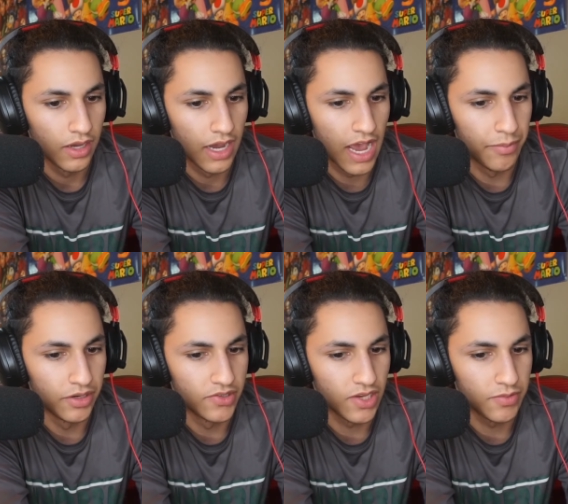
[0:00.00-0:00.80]
I've been
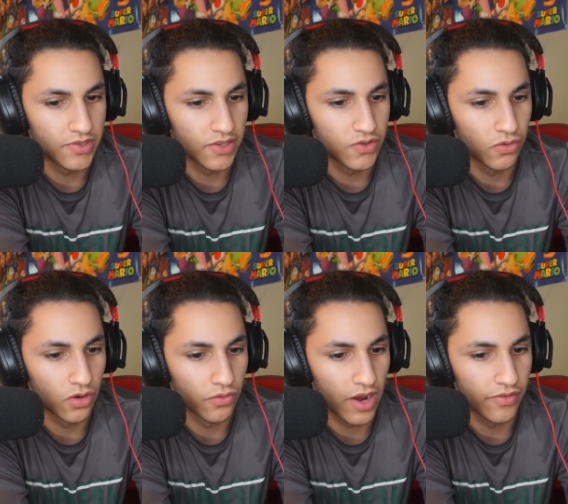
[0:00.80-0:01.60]
asleep since you
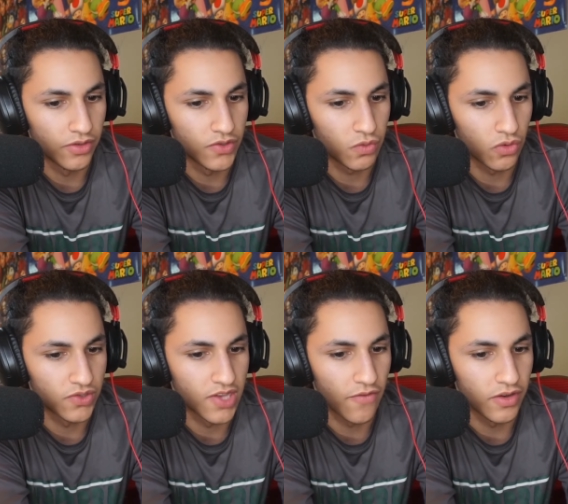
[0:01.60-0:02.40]
arrived in this world
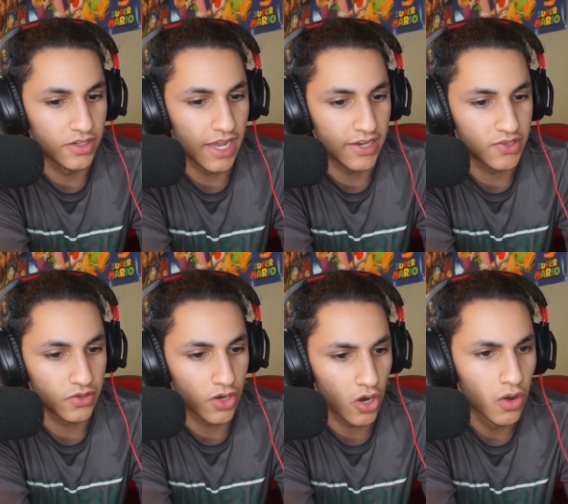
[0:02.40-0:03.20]
seven days
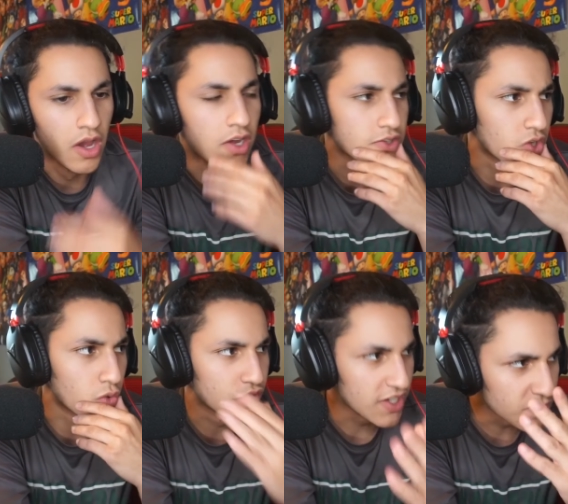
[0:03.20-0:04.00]
ago. So
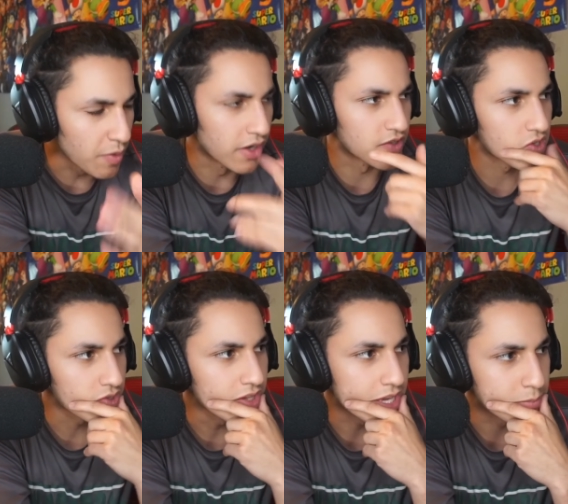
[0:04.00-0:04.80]
she's been
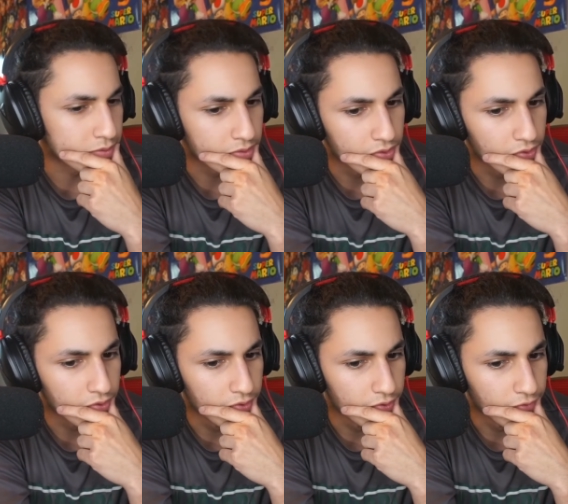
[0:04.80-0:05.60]
asleep
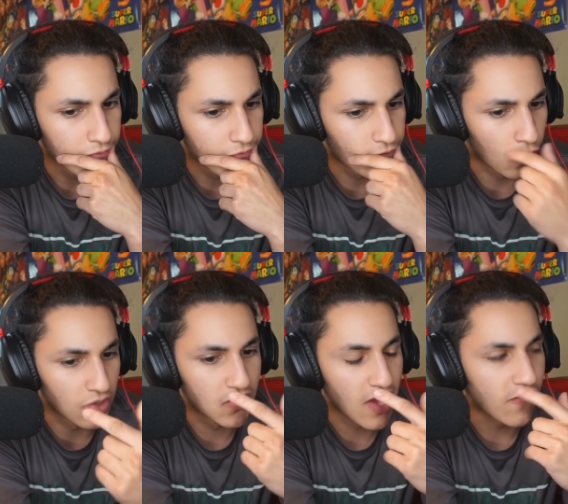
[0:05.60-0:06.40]
for
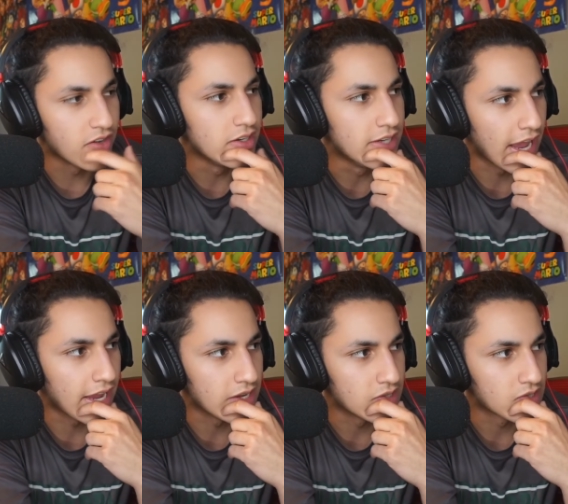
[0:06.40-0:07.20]
seven
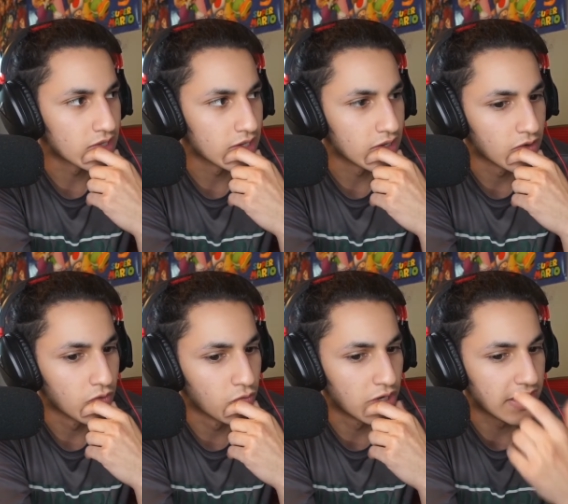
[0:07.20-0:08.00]
days
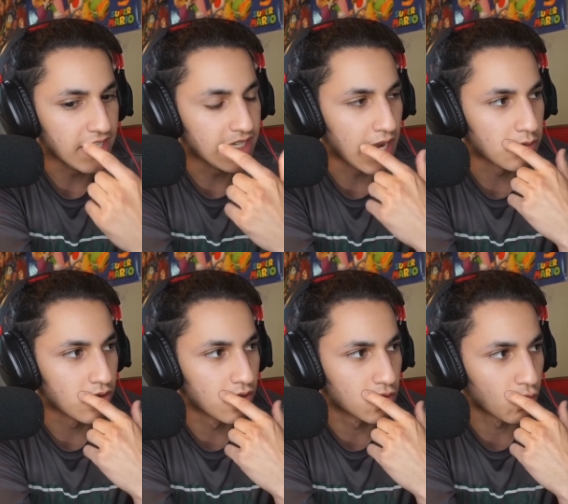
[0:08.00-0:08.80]
when he came to
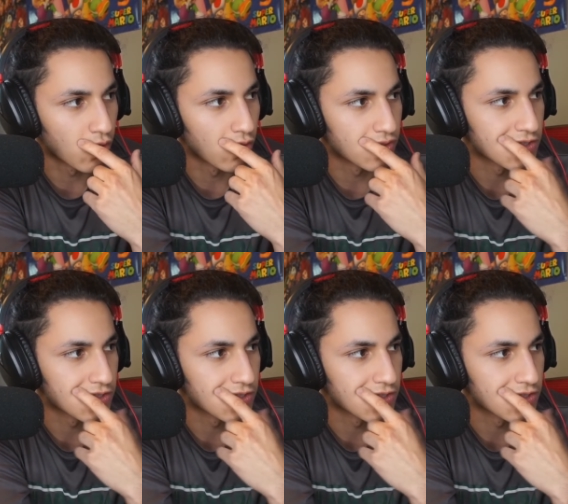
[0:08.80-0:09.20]
this world.